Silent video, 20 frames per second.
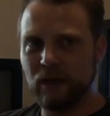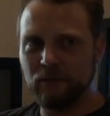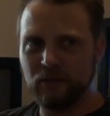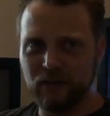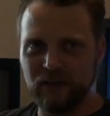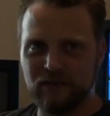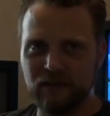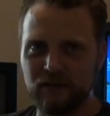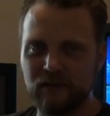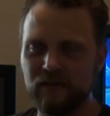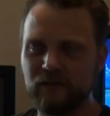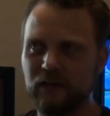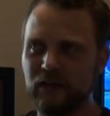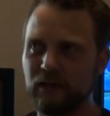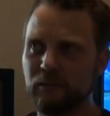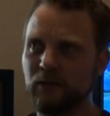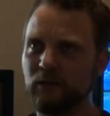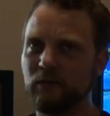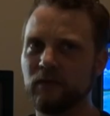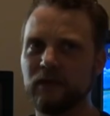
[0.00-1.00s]
I believe it's
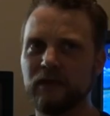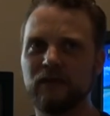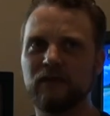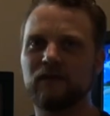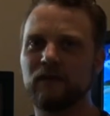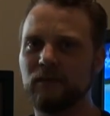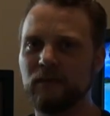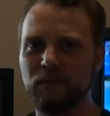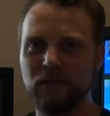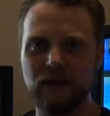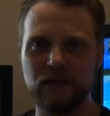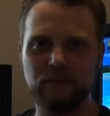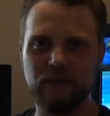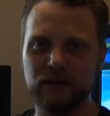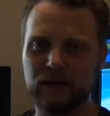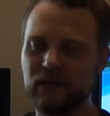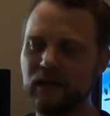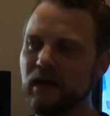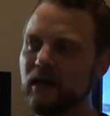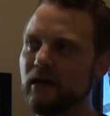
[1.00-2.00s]
finally been released. I've been meaning to
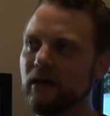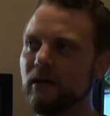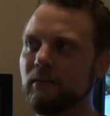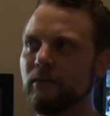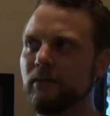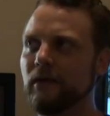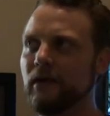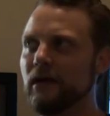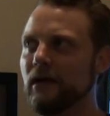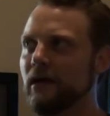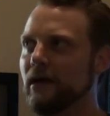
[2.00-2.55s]
pick that up.